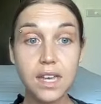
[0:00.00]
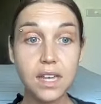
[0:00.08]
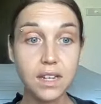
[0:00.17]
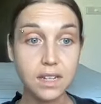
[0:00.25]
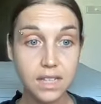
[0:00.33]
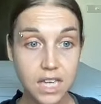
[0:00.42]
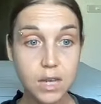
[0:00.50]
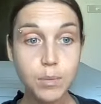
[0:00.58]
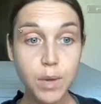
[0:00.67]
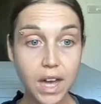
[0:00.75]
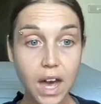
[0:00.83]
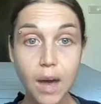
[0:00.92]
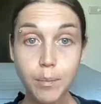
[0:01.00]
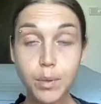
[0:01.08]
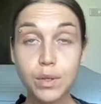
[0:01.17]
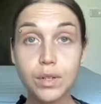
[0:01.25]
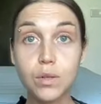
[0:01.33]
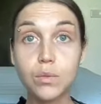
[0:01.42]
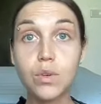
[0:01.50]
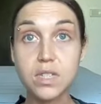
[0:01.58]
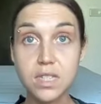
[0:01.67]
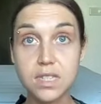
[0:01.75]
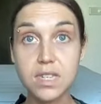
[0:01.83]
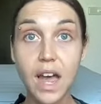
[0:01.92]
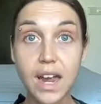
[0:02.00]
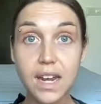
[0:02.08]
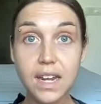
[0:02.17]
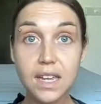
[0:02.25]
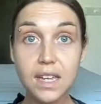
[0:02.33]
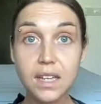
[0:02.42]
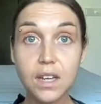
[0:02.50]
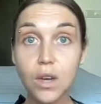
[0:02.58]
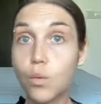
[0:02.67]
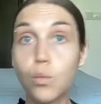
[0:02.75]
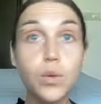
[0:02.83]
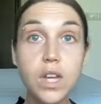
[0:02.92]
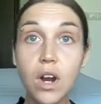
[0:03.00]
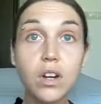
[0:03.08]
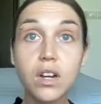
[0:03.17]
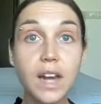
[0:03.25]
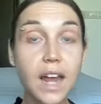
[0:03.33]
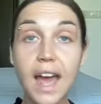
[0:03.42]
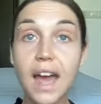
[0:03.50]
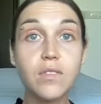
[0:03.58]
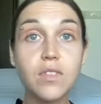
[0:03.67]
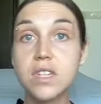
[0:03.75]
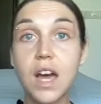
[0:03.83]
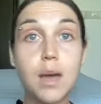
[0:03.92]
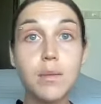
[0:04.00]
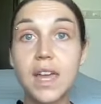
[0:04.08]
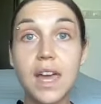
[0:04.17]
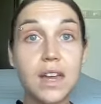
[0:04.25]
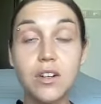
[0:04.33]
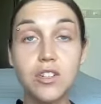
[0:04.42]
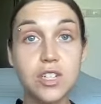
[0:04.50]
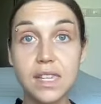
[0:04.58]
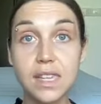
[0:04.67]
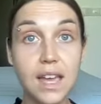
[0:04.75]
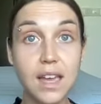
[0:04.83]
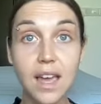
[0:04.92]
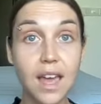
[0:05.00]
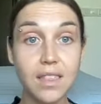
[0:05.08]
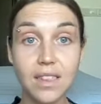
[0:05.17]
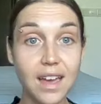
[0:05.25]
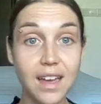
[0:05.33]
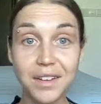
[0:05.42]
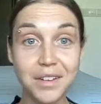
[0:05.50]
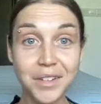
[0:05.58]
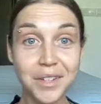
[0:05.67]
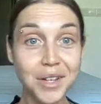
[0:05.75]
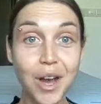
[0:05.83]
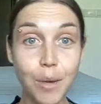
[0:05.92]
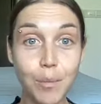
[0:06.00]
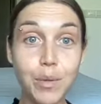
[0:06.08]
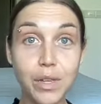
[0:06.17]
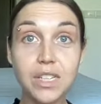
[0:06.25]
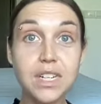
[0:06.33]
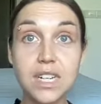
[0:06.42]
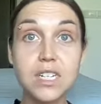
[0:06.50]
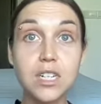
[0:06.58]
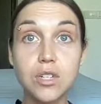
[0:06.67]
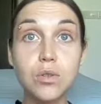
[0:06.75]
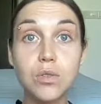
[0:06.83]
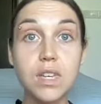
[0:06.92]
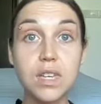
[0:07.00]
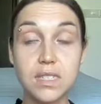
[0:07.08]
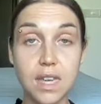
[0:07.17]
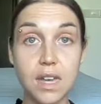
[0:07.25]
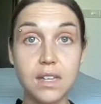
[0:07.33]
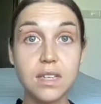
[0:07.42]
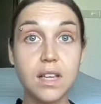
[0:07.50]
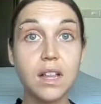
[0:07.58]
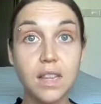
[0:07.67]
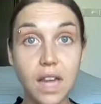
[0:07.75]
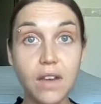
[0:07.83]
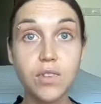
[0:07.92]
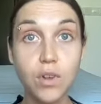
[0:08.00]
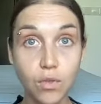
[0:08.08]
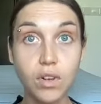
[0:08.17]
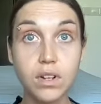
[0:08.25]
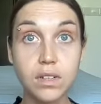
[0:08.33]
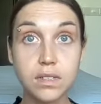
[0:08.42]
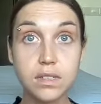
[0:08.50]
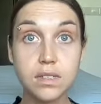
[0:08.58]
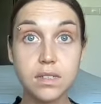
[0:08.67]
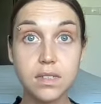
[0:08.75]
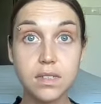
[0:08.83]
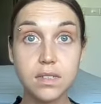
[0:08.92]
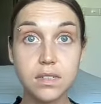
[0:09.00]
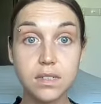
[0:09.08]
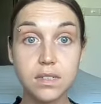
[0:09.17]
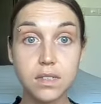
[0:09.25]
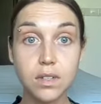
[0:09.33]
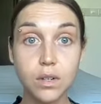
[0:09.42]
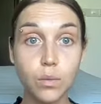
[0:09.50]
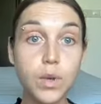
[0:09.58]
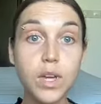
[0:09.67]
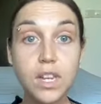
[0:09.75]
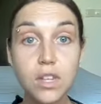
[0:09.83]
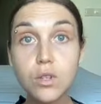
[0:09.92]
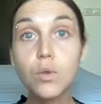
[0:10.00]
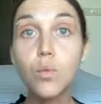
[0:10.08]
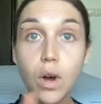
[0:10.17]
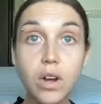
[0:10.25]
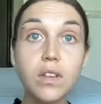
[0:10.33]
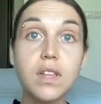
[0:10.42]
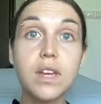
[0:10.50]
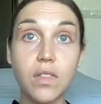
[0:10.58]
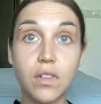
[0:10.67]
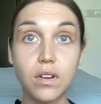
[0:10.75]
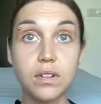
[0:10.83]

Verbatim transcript: in keeping up with society, we aren't going to have the time and the energy and the, and the ability to do these things left over. We can do one or the other.